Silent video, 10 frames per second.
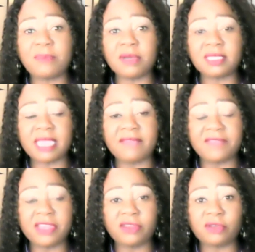posted a
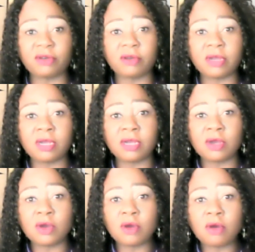video
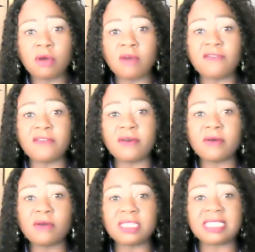of
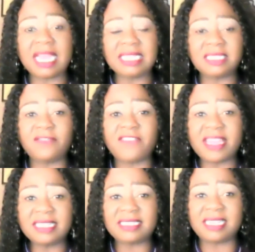just
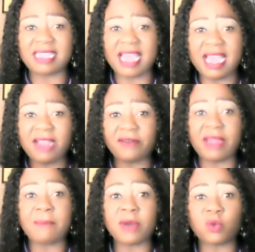venting, angry
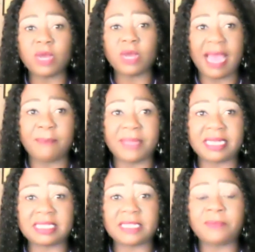about what
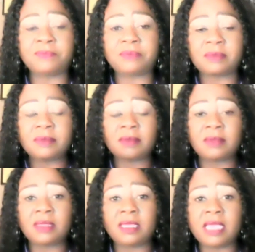happened.
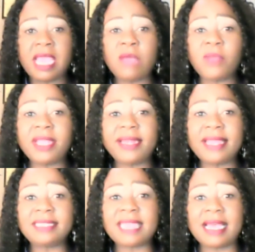A week
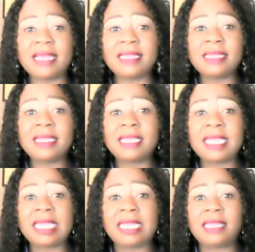later,
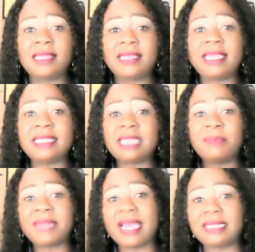he's
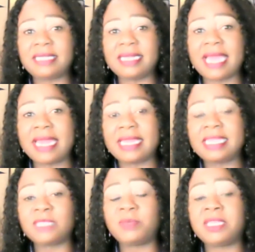abducted and
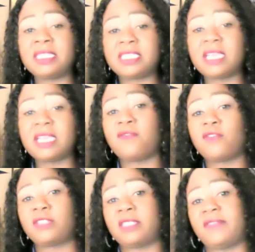he's been in jail
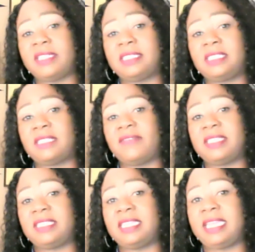for
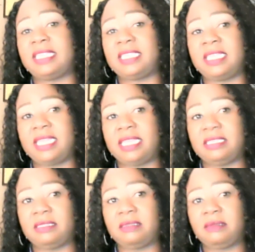17, 18
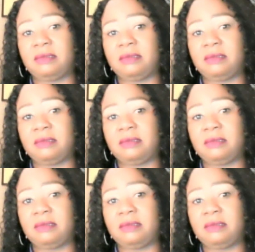days.